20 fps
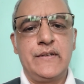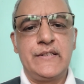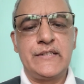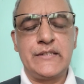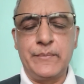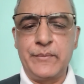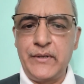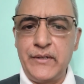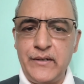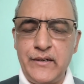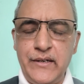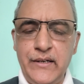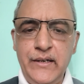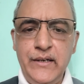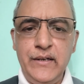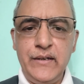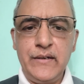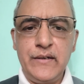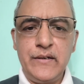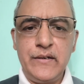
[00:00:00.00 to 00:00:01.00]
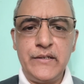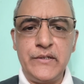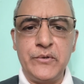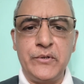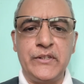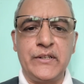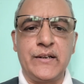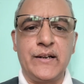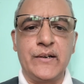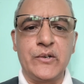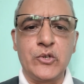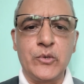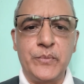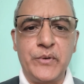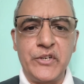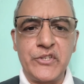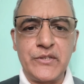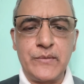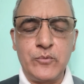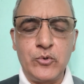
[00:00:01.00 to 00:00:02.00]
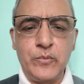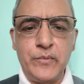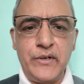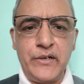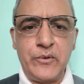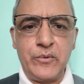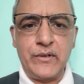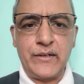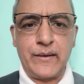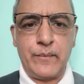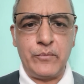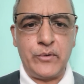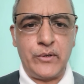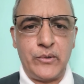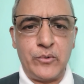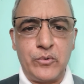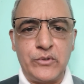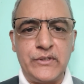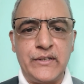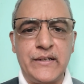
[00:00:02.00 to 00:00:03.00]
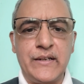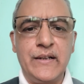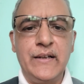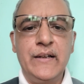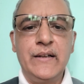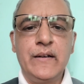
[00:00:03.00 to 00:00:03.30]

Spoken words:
Similarly, during the non-cooperation movement, you will come to know that